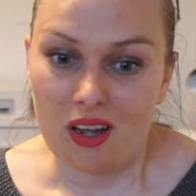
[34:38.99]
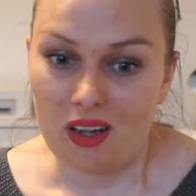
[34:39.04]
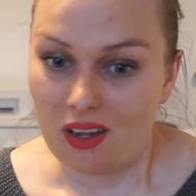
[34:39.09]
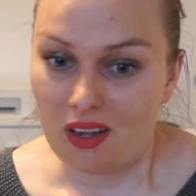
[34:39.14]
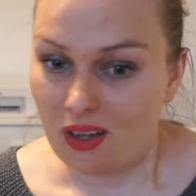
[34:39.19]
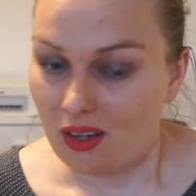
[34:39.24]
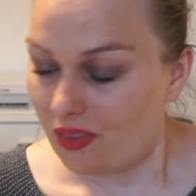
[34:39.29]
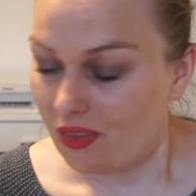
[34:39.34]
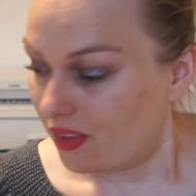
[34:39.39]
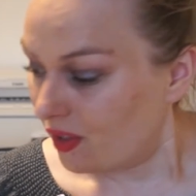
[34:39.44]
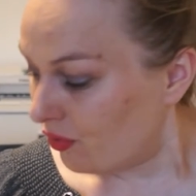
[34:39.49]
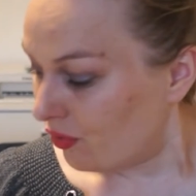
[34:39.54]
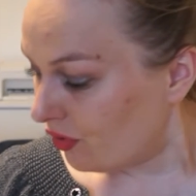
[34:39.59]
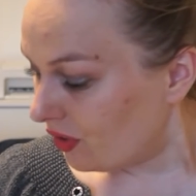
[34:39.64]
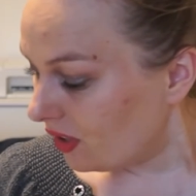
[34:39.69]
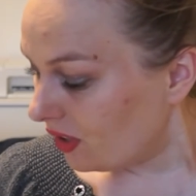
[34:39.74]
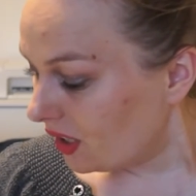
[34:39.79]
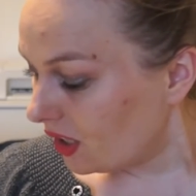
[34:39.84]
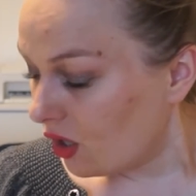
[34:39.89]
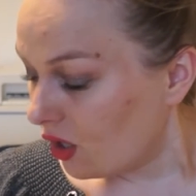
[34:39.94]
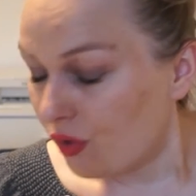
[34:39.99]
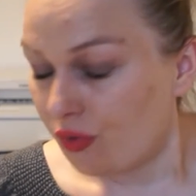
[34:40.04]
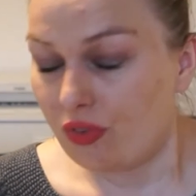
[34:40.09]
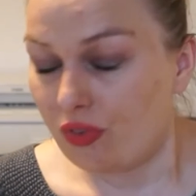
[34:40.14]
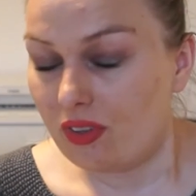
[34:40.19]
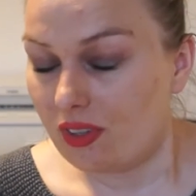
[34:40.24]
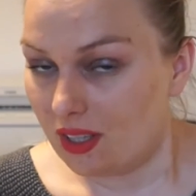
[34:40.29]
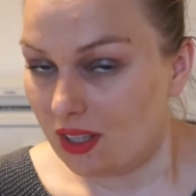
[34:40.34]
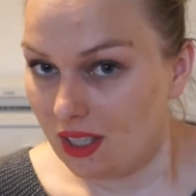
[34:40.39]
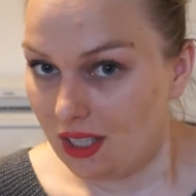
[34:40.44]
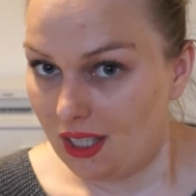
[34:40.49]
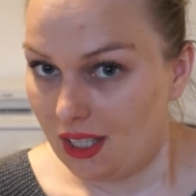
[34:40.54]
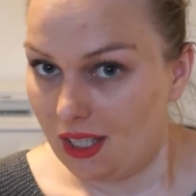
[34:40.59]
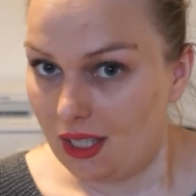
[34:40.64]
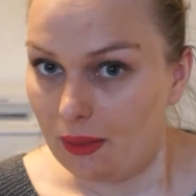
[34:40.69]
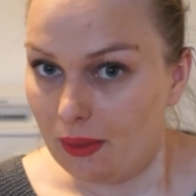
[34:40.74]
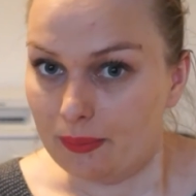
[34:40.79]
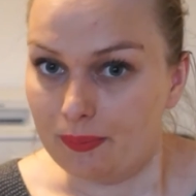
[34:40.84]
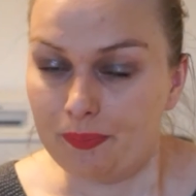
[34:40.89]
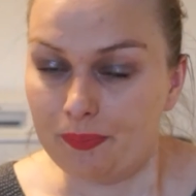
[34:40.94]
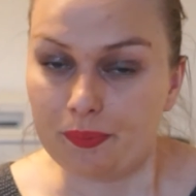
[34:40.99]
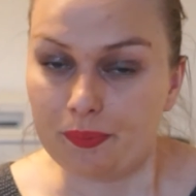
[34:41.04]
Uh, the feeling of the